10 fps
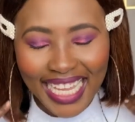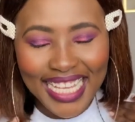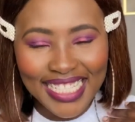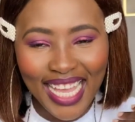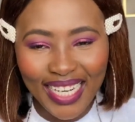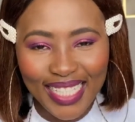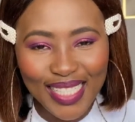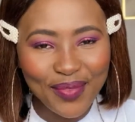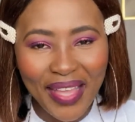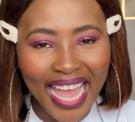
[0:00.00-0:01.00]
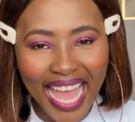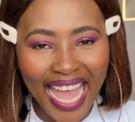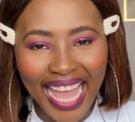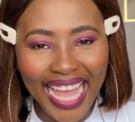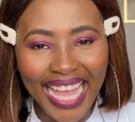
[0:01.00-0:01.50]
shout out to my
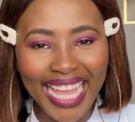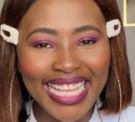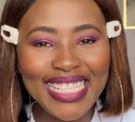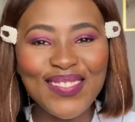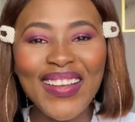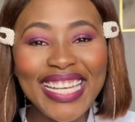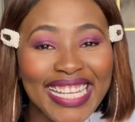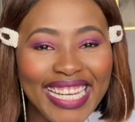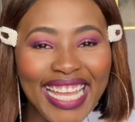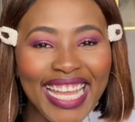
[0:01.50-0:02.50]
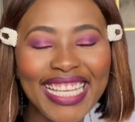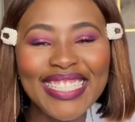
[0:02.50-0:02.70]
eyes, one delay,